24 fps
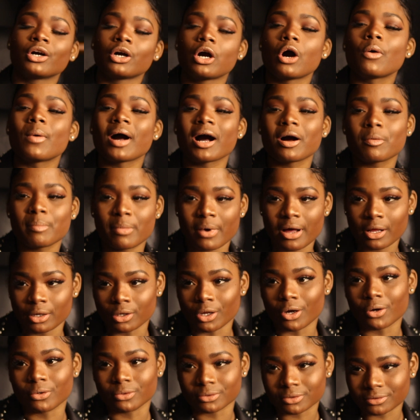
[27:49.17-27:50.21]
go out
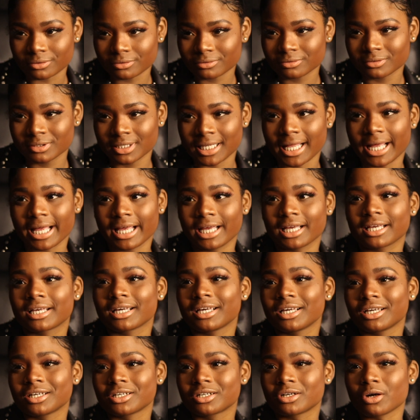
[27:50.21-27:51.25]
alone. Like
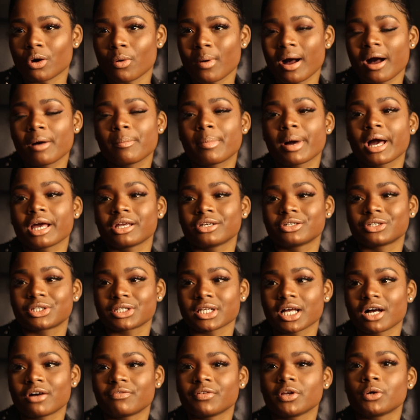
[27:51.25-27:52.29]
go out by
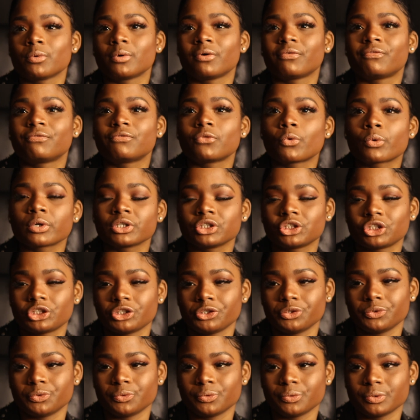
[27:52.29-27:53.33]
yourself. It will force
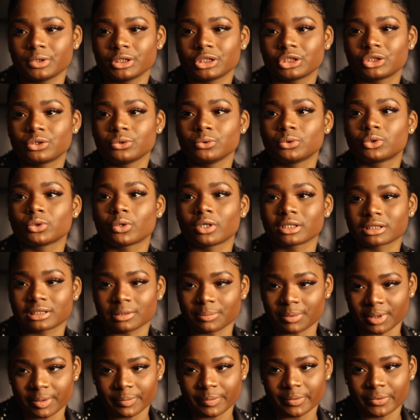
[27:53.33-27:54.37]
you to talk
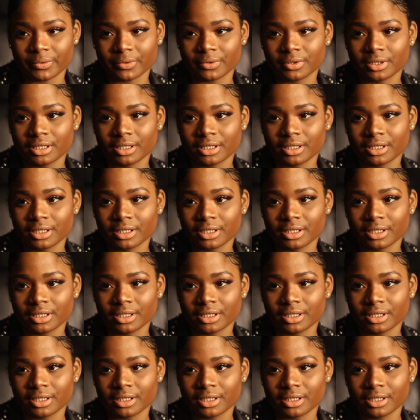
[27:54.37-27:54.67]
to people.